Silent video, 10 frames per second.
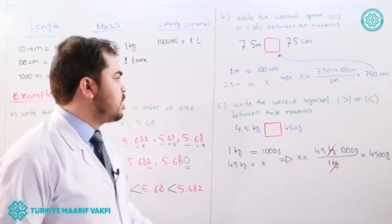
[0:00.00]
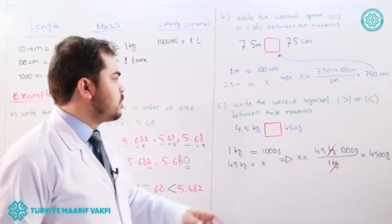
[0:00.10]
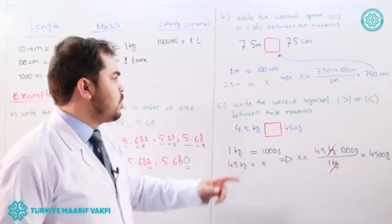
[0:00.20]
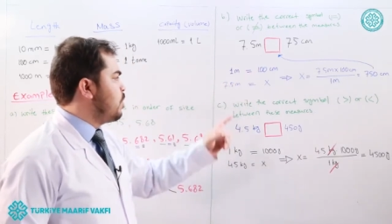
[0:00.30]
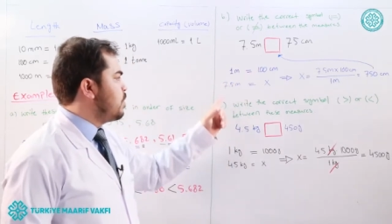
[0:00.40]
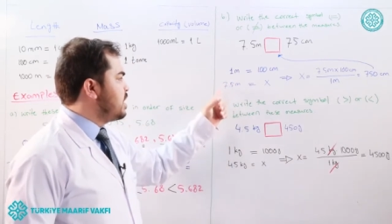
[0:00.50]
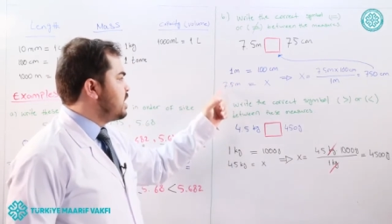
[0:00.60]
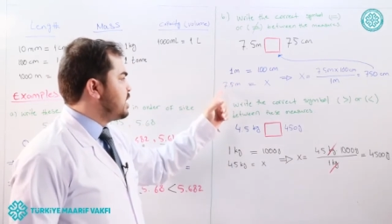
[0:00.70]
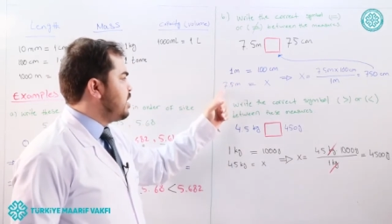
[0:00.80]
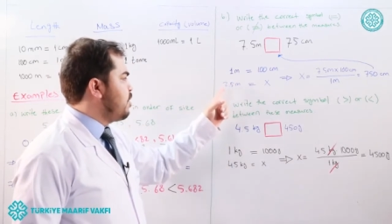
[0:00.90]
So
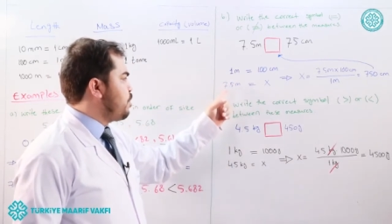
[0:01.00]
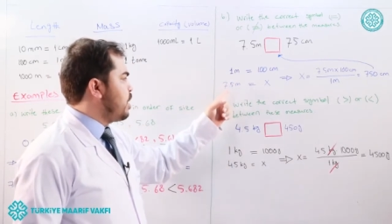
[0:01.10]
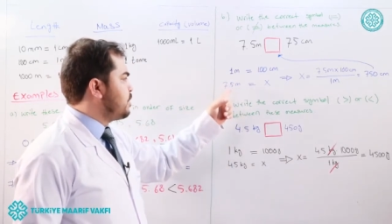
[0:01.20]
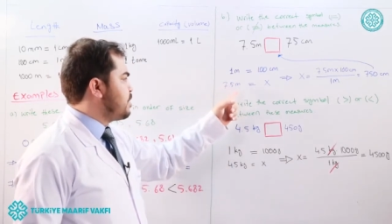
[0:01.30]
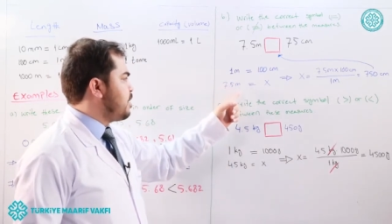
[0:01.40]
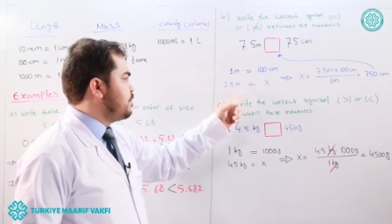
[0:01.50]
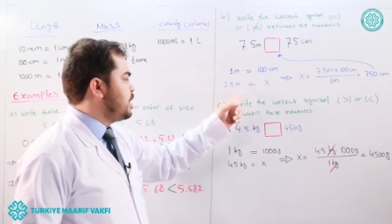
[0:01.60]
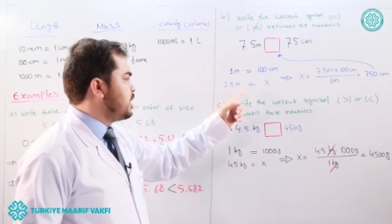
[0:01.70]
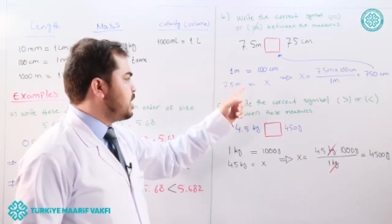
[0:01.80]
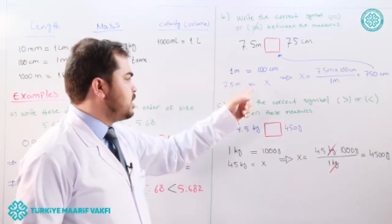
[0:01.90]
7.5
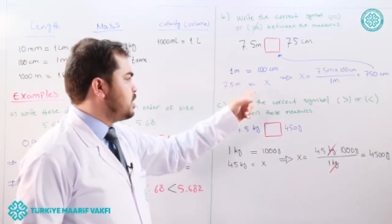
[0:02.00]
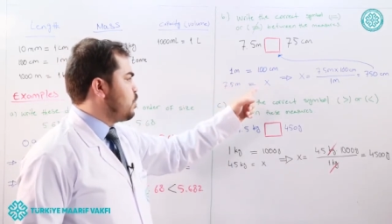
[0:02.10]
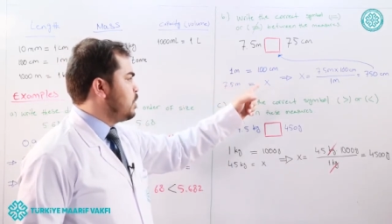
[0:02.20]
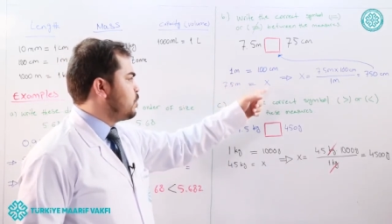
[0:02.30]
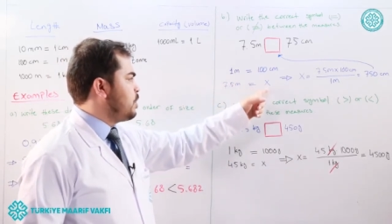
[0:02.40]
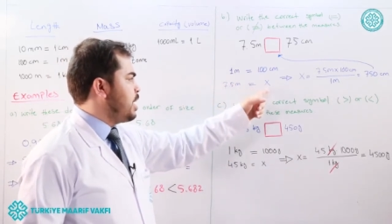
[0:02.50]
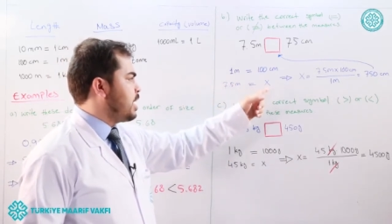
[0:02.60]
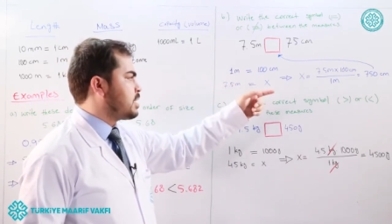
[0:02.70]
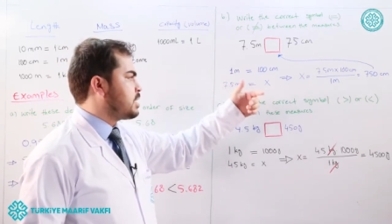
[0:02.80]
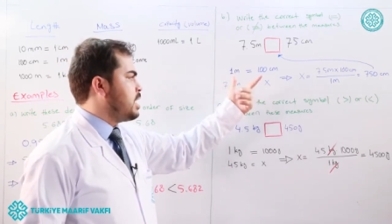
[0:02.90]
meter is equal to
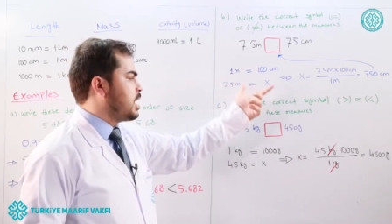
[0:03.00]
x.